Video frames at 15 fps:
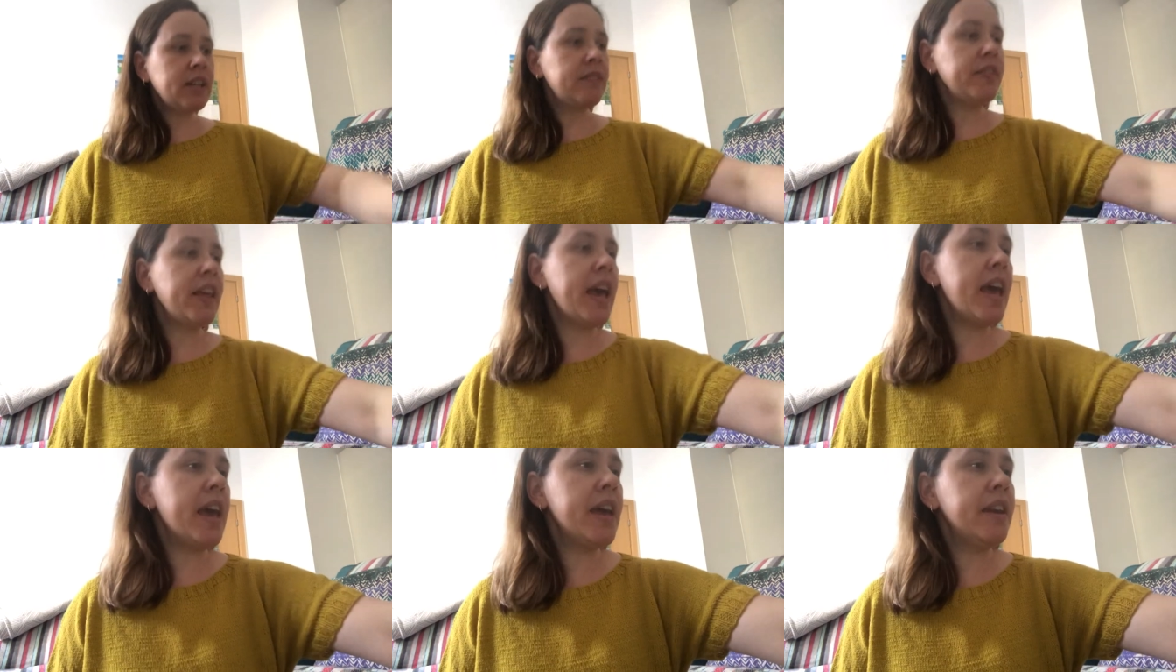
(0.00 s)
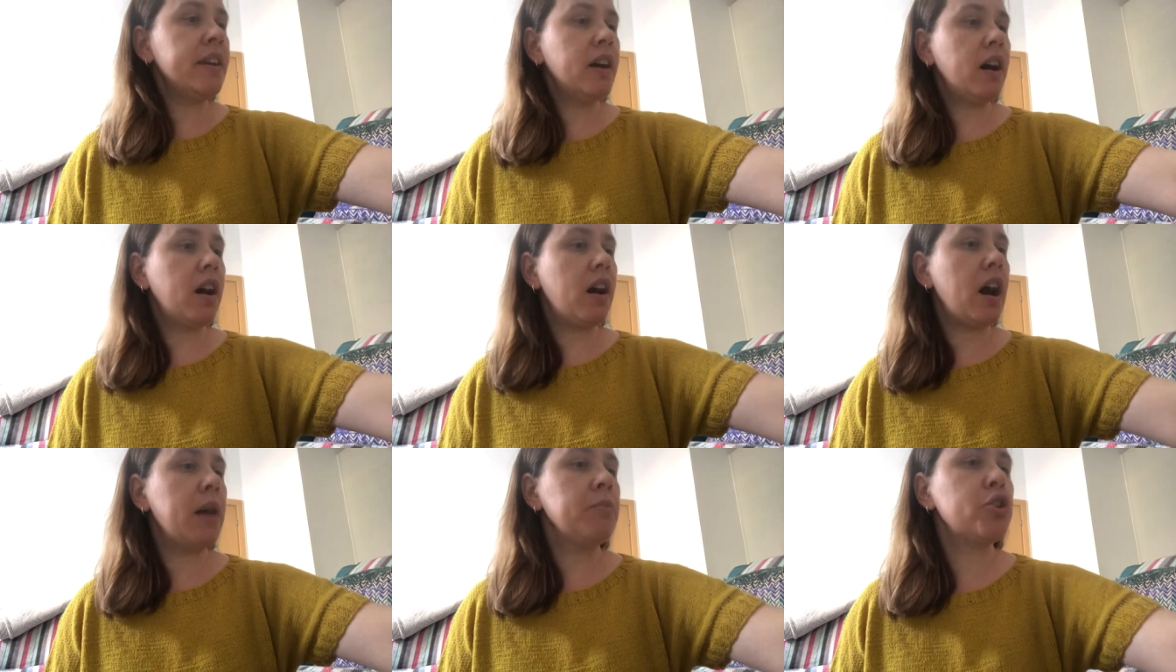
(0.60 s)
then
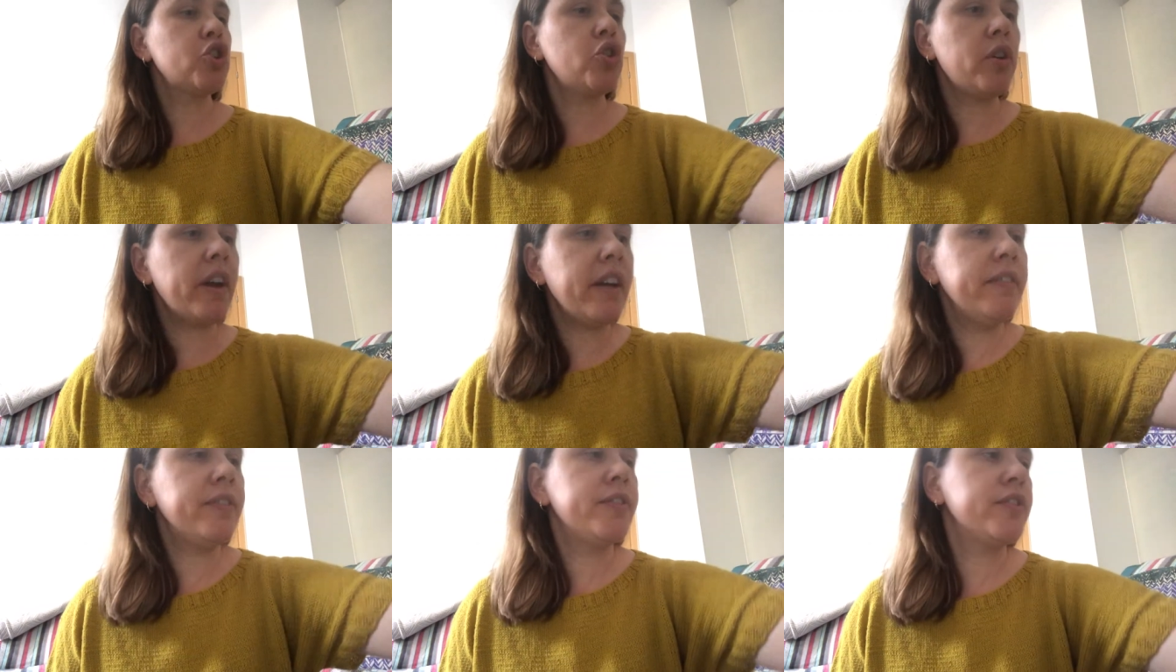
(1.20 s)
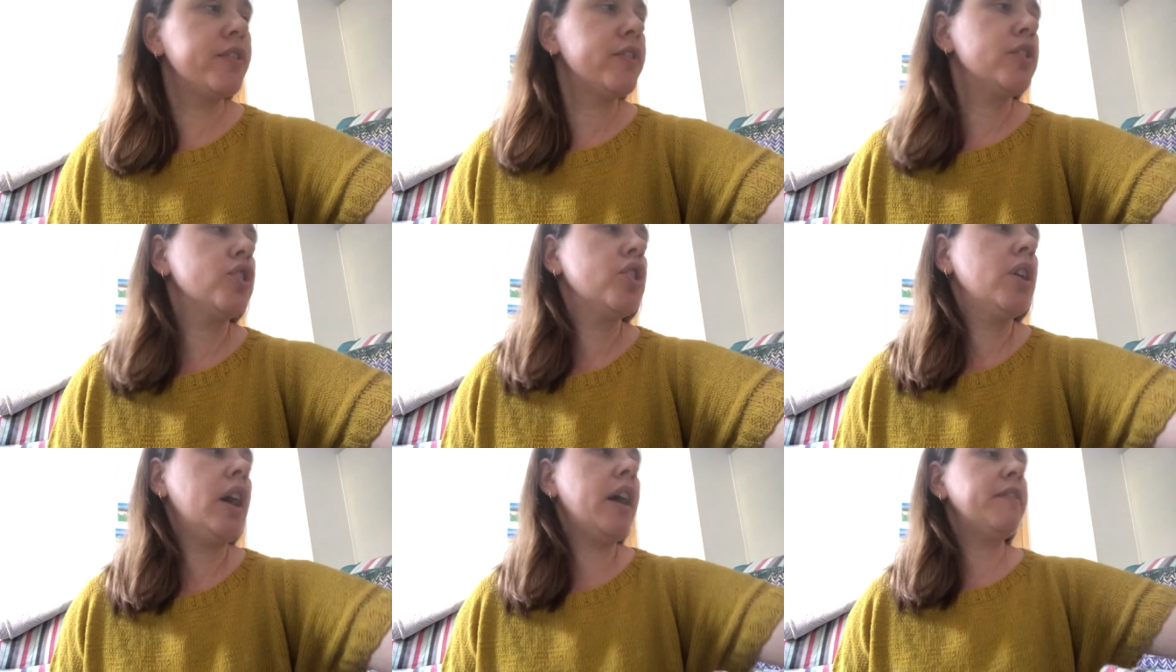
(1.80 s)
I'm sure I've
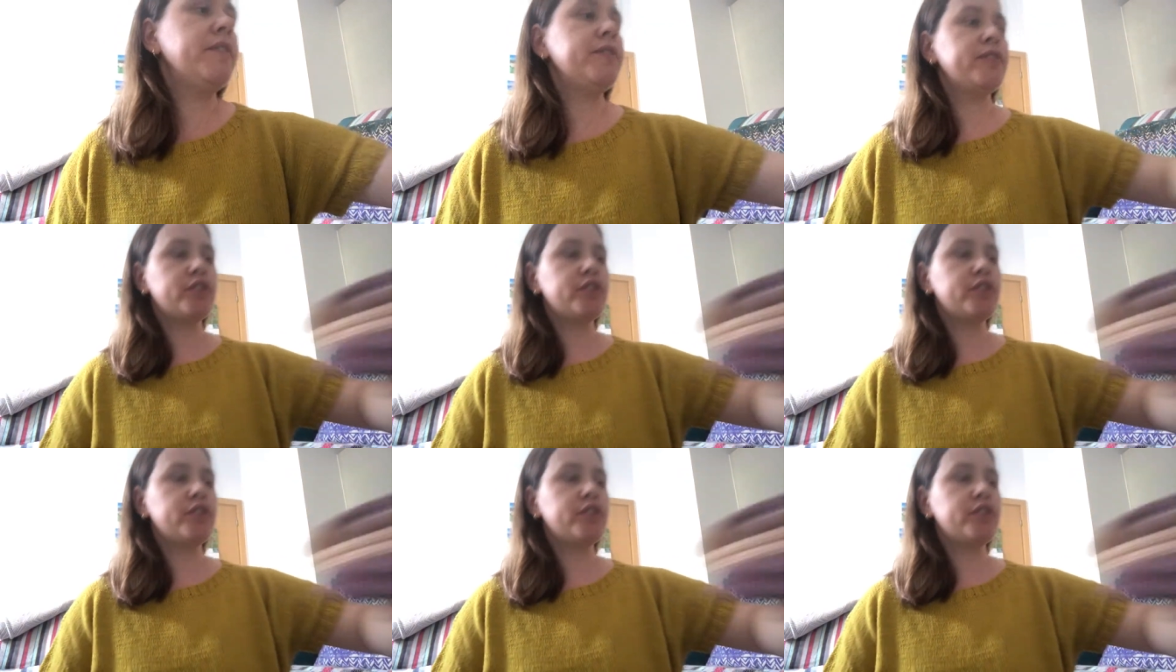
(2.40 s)
I've